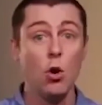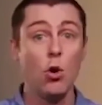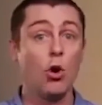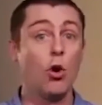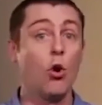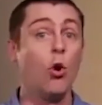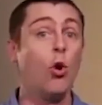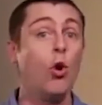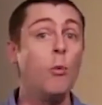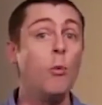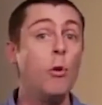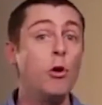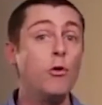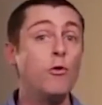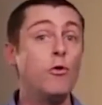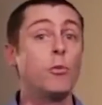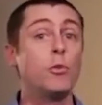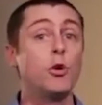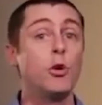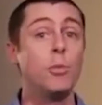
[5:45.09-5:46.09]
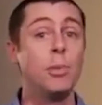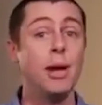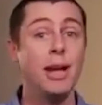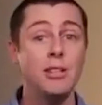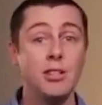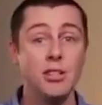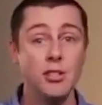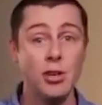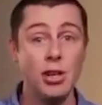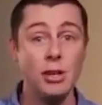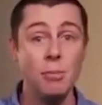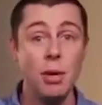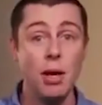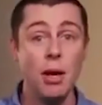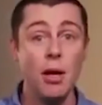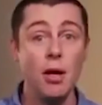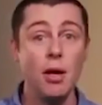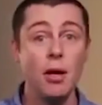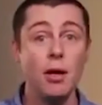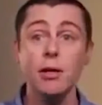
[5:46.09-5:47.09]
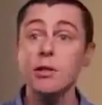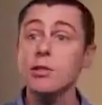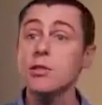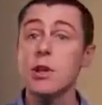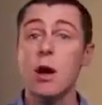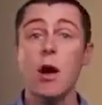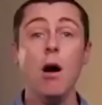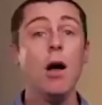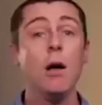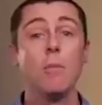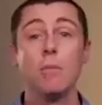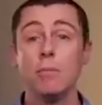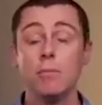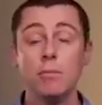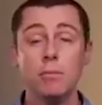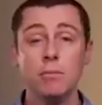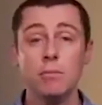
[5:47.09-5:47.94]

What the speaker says: or a hormone from your bloodstream is time.